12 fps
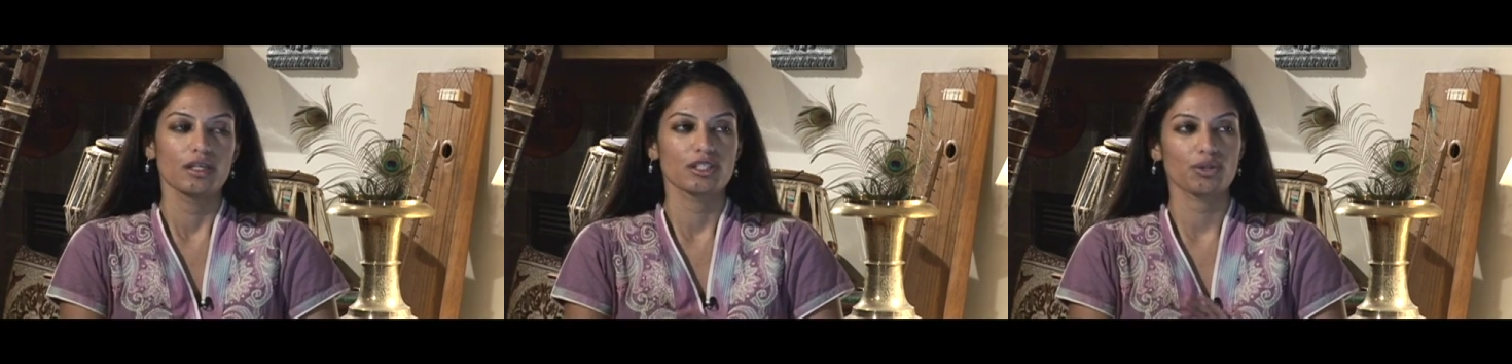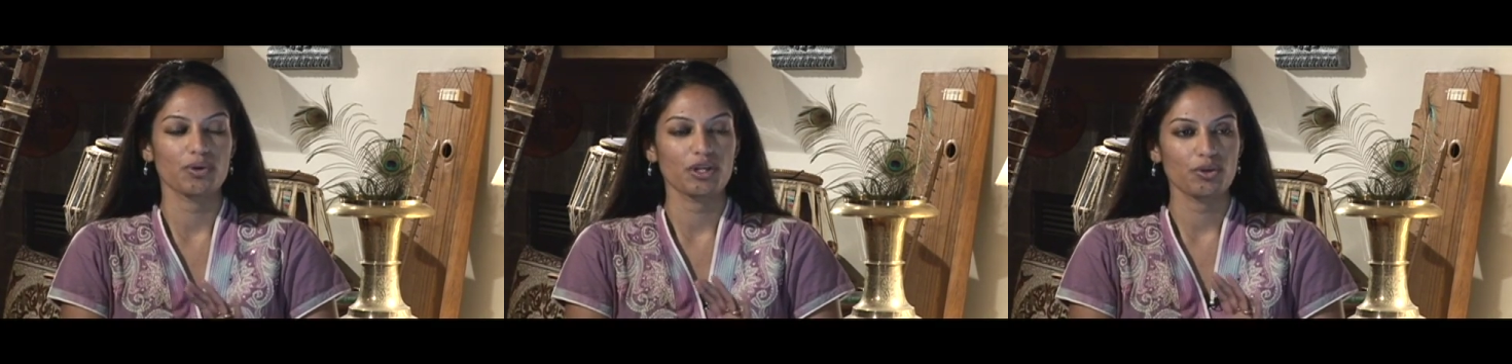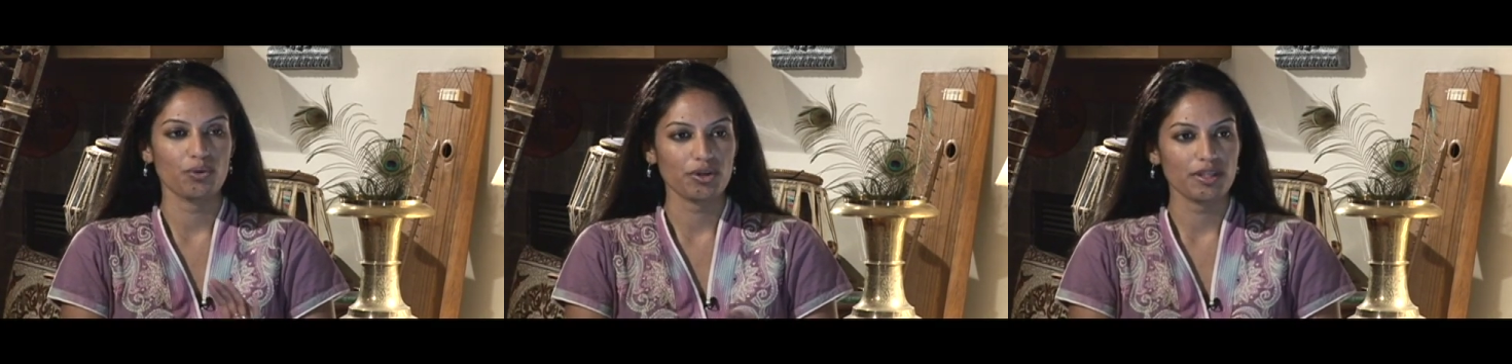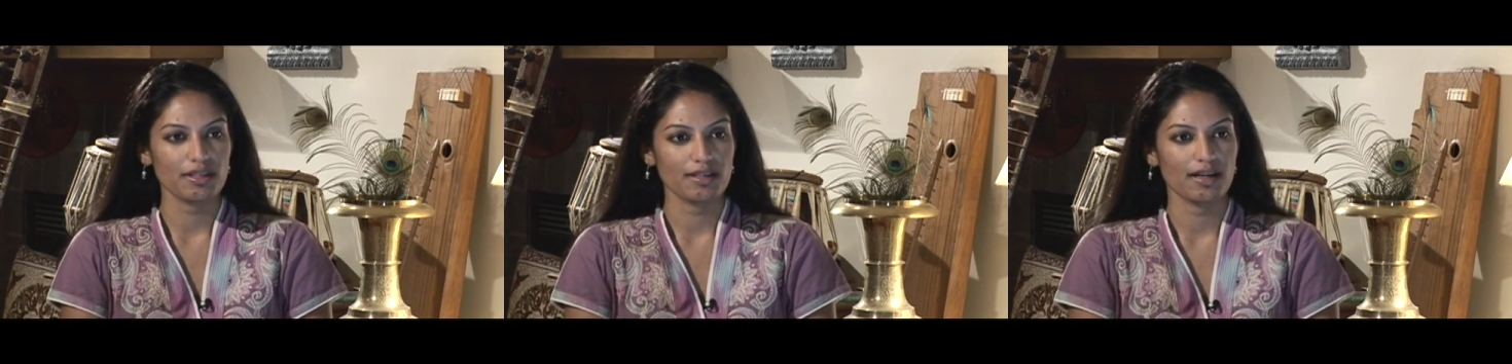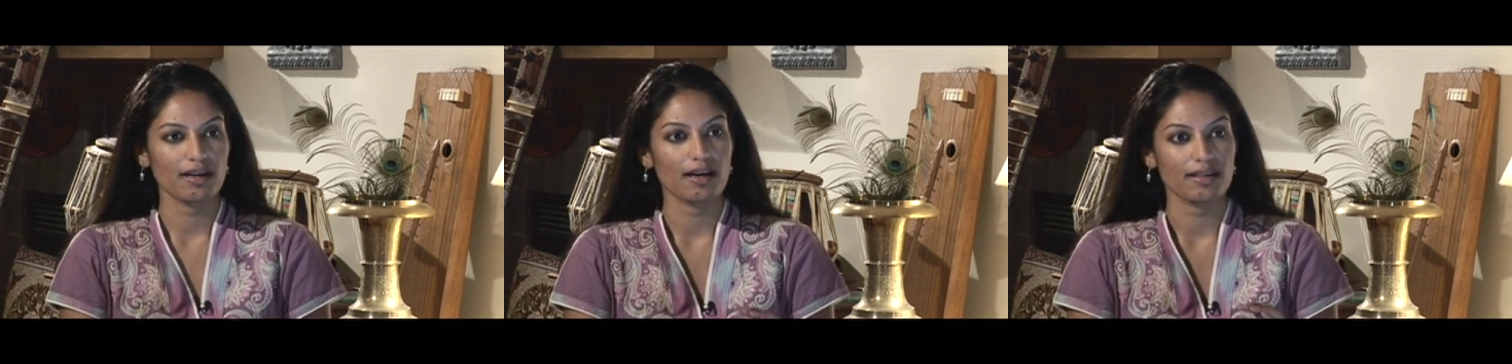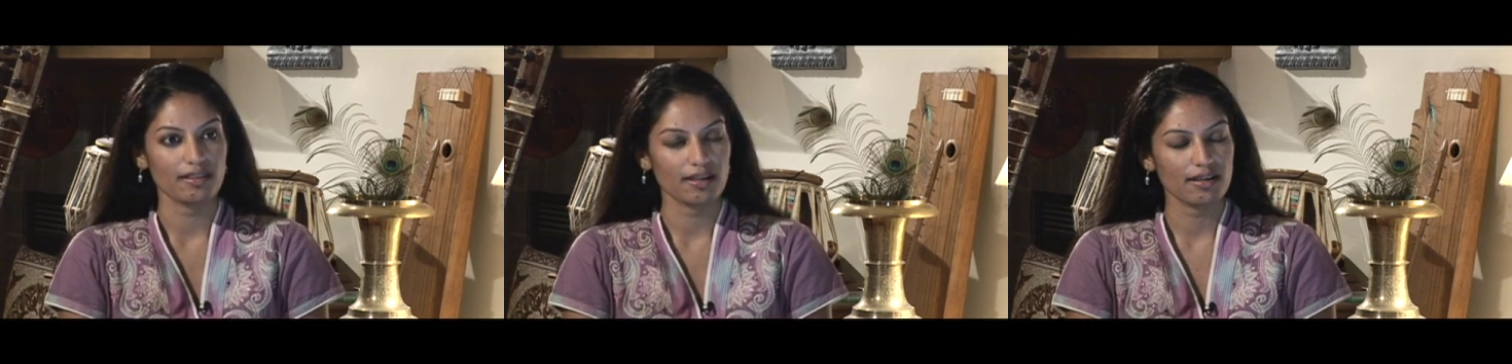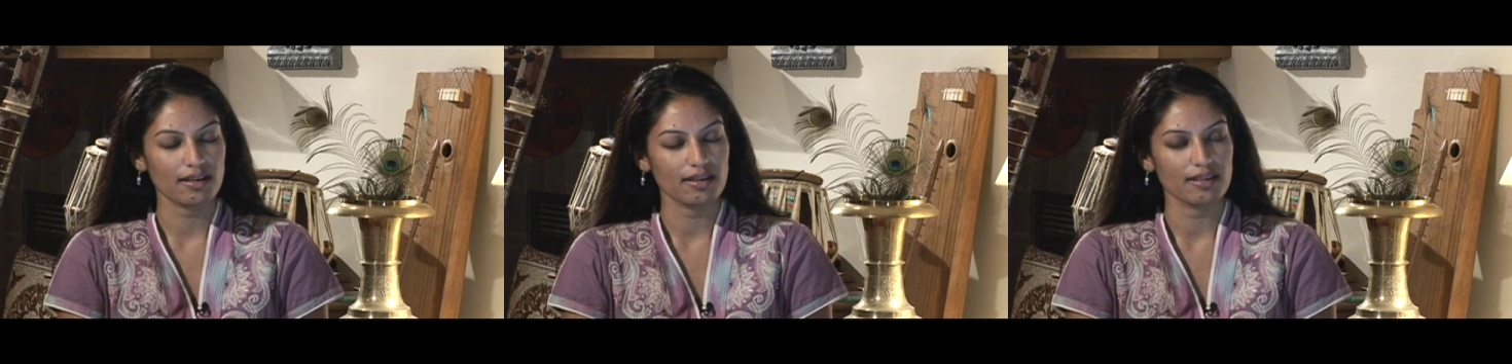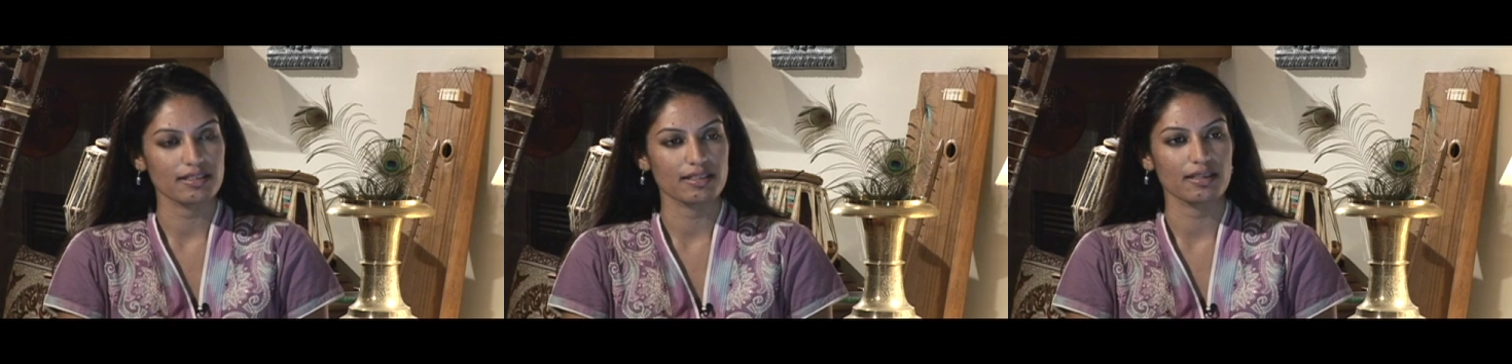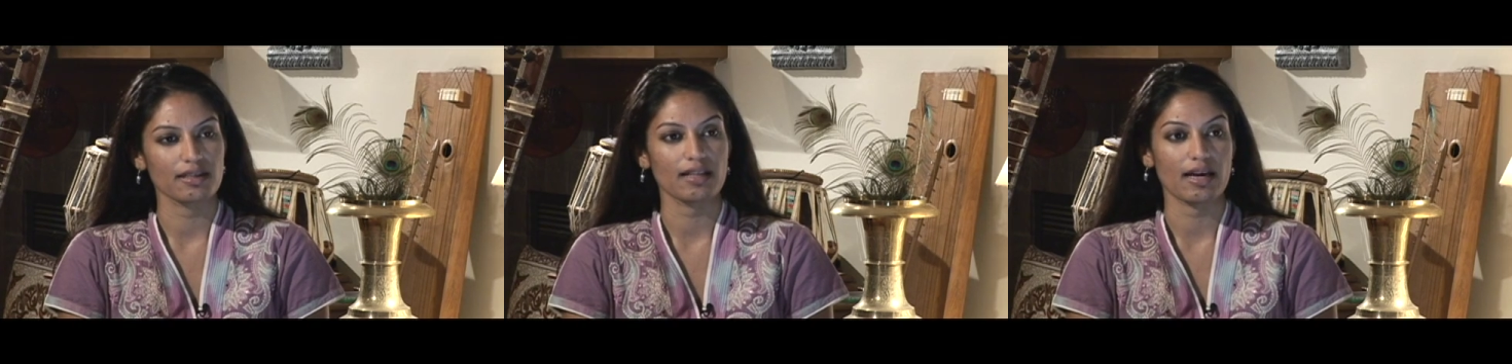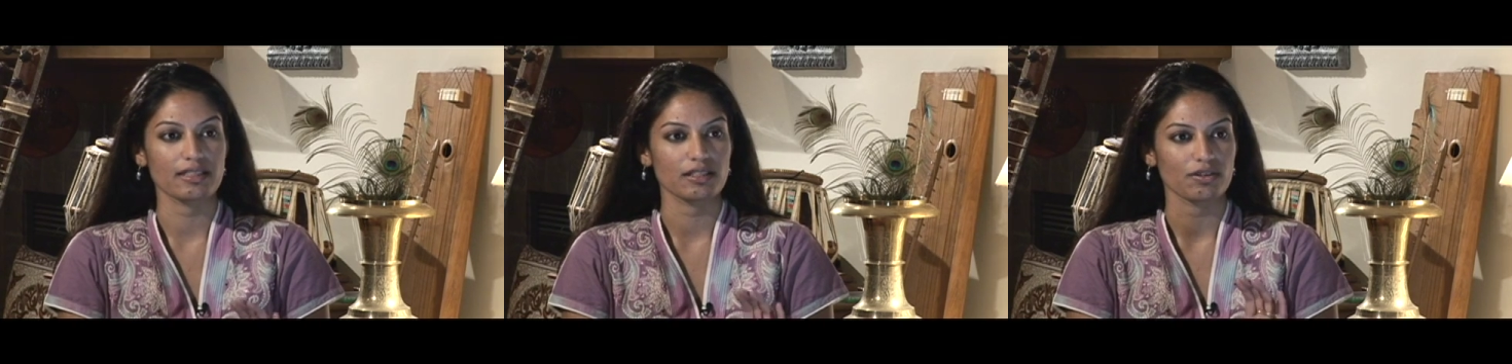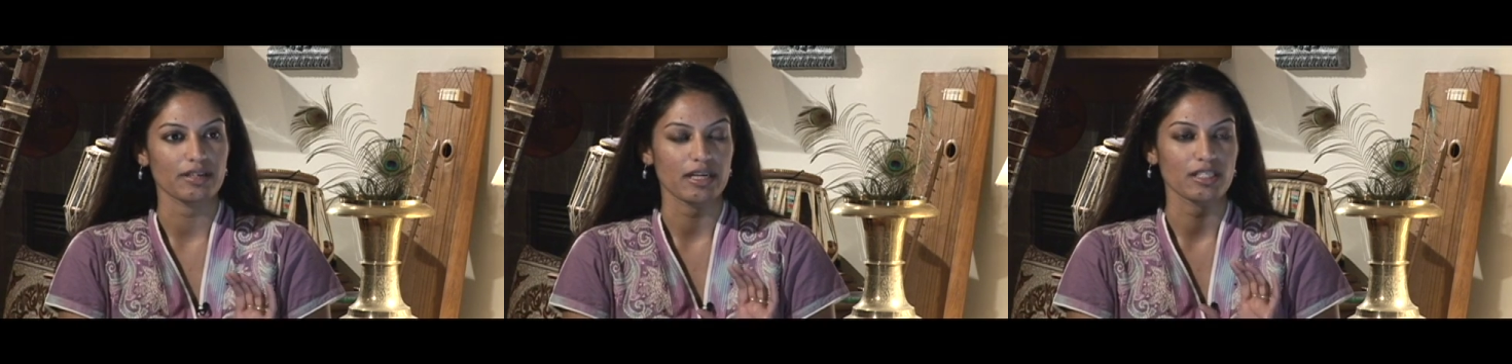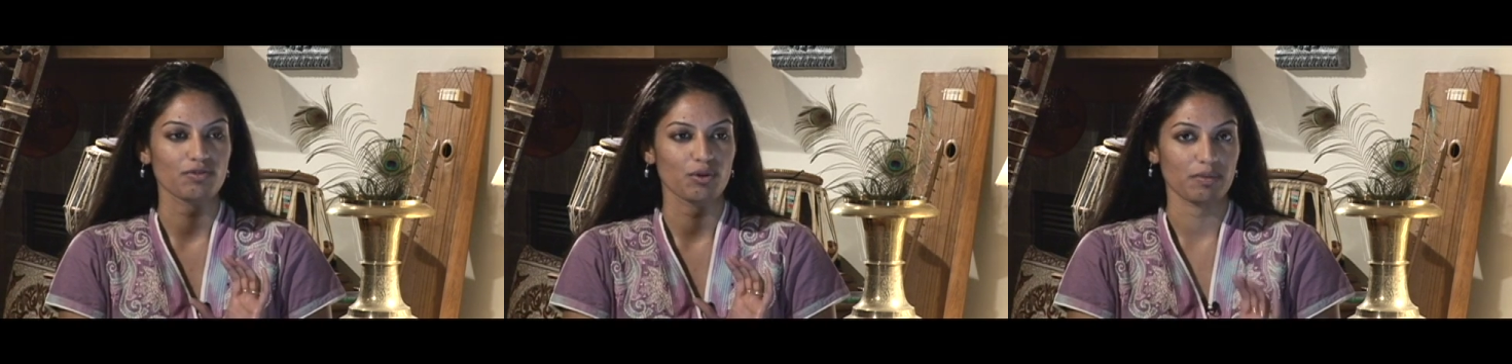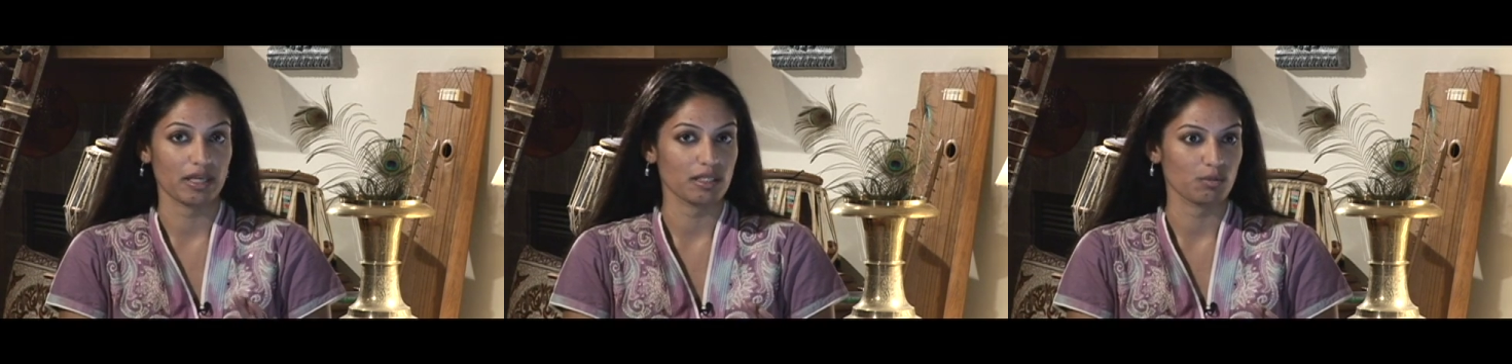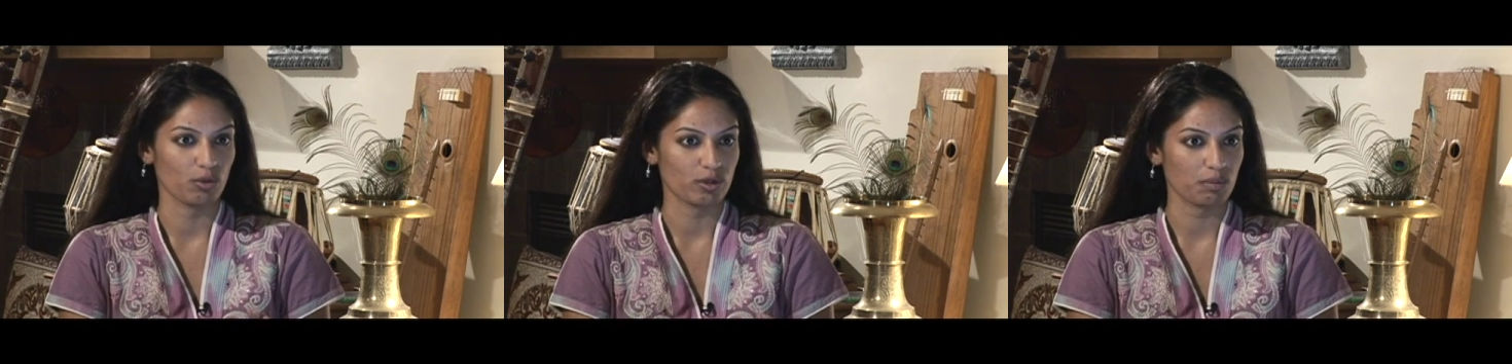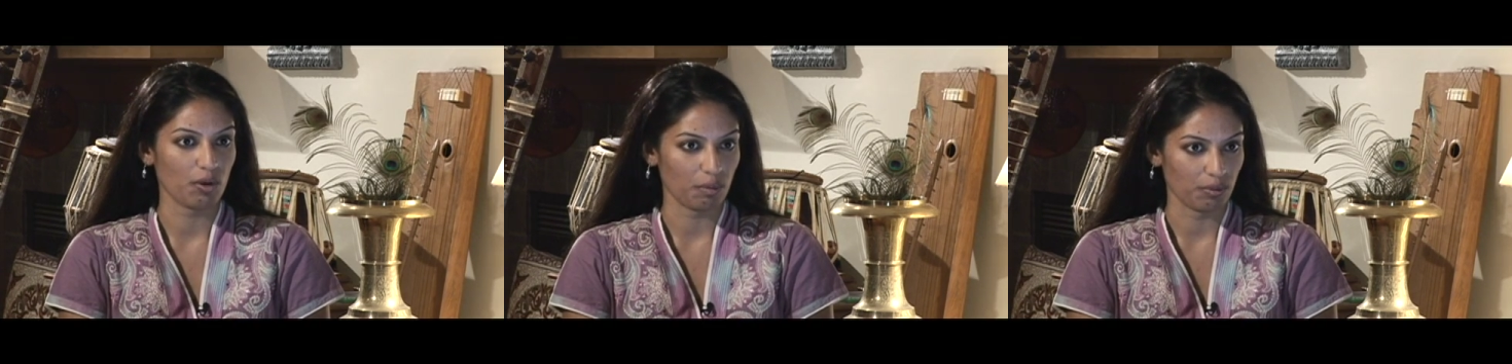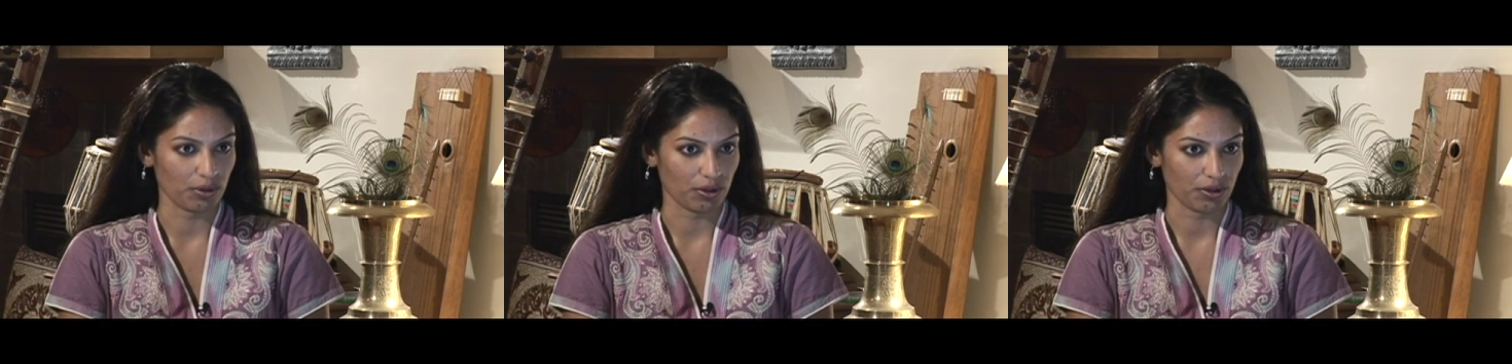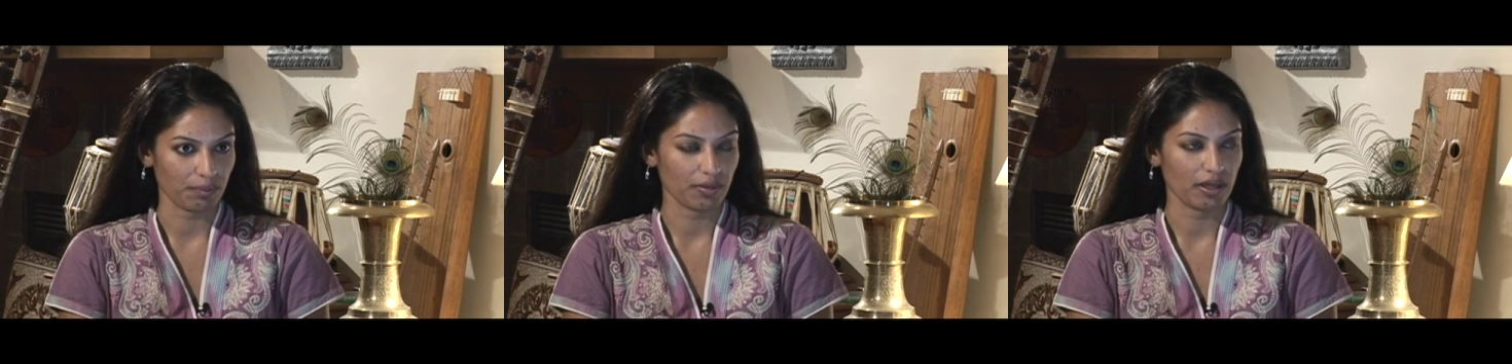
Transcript: So in North India, Kathak is the classical dance form that's most popular.